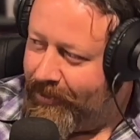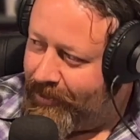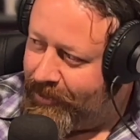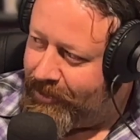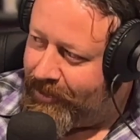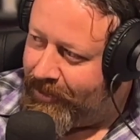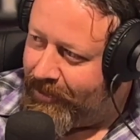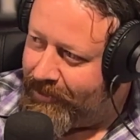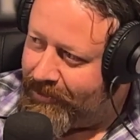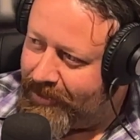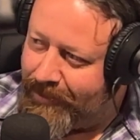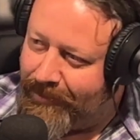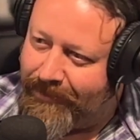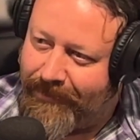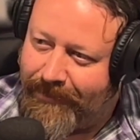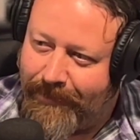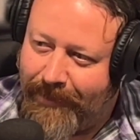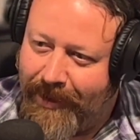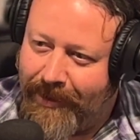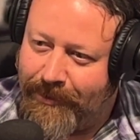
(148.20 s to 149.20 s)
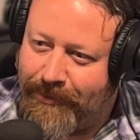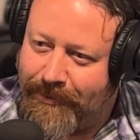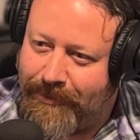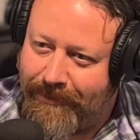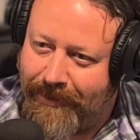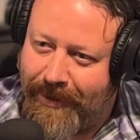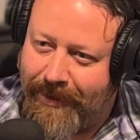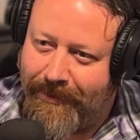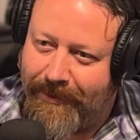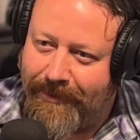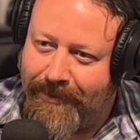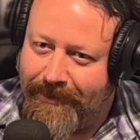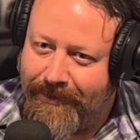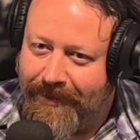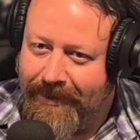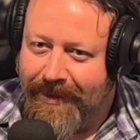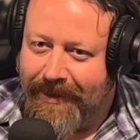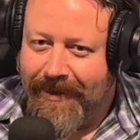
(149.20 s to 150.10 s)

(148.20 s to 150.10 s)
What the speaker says: hear the cheers coming from miles around.